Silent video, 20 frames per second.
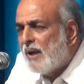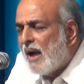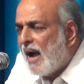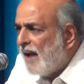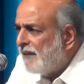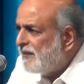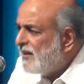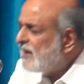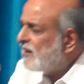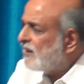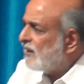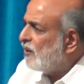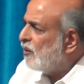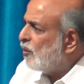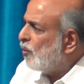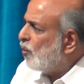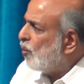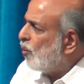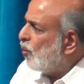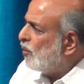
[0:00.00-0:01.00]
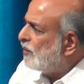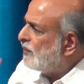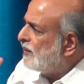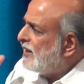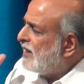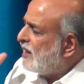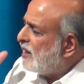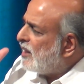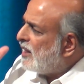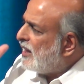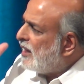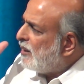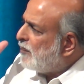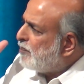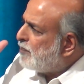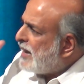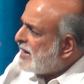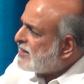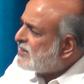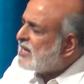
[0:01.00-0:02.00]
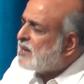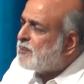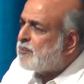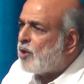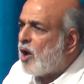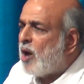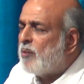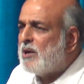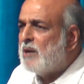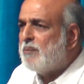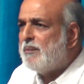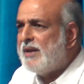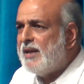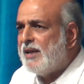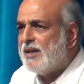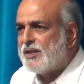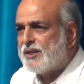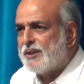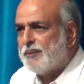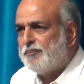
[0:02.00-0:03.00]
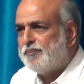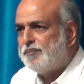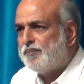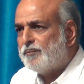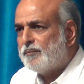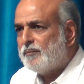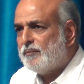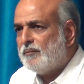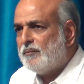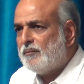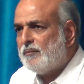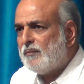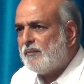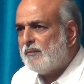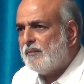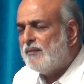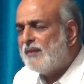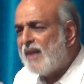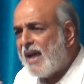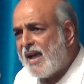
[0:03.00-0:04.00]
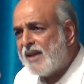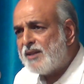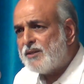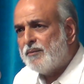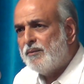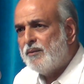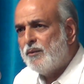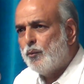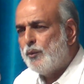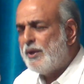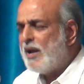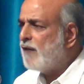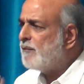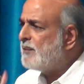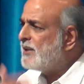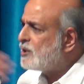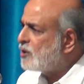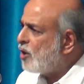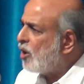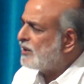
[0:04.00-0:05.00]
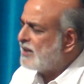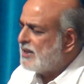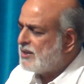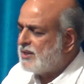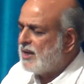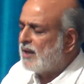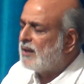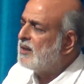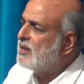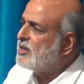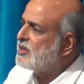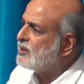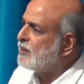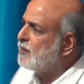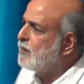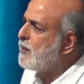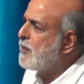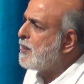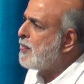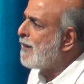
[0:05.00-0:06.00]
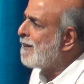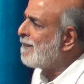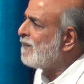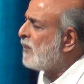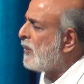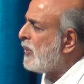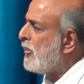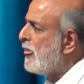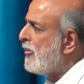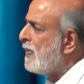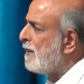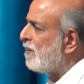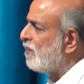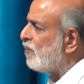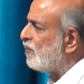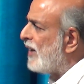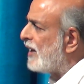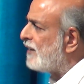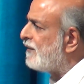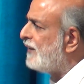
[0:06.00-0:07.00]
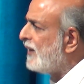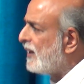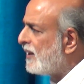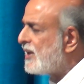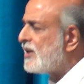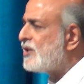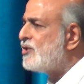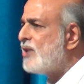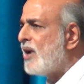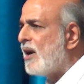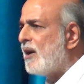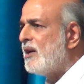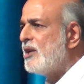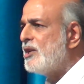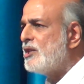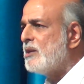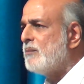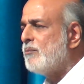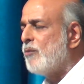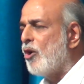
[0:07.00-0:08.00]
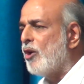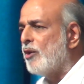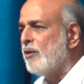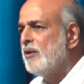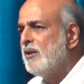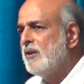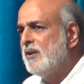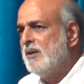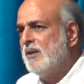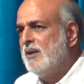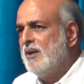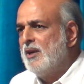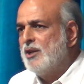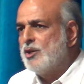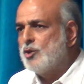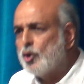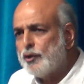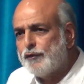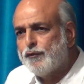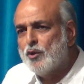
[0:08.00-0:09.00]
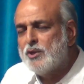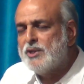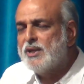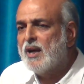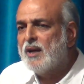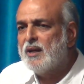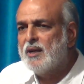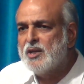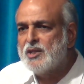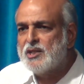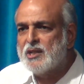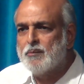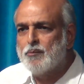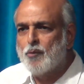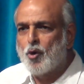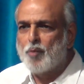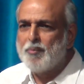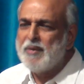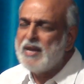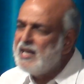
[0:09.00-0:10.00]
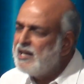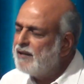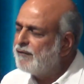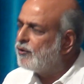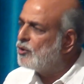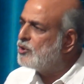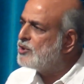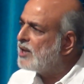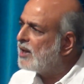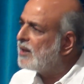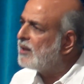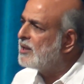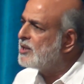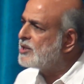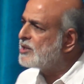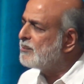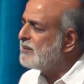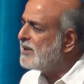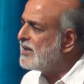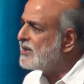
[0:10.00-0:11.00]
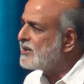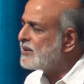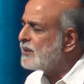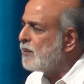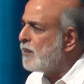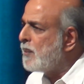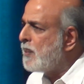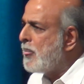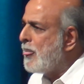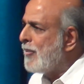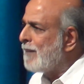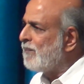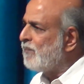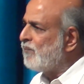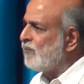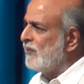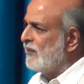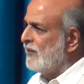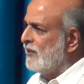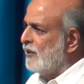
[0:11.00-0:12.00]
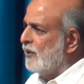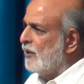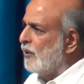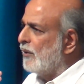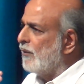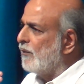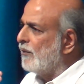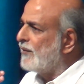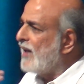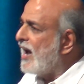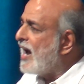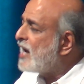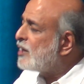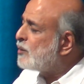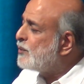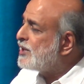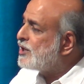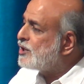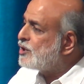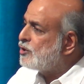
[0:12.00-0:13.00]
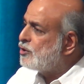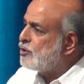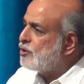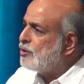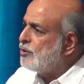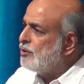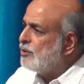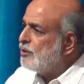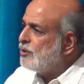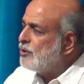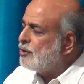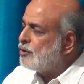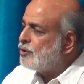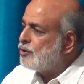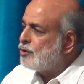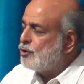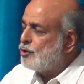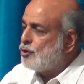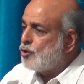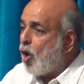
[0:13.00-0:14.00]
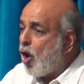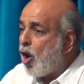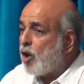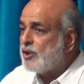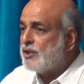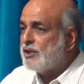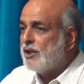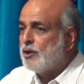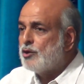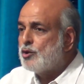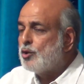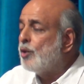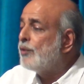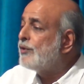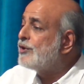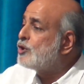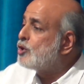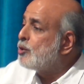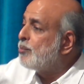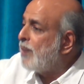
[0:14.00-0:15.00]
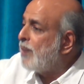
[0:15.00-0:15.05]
I think the basic problem is that we have been taught in journalism that fearless journalism or truthful journalism or meaningful journalism is that which talks truth to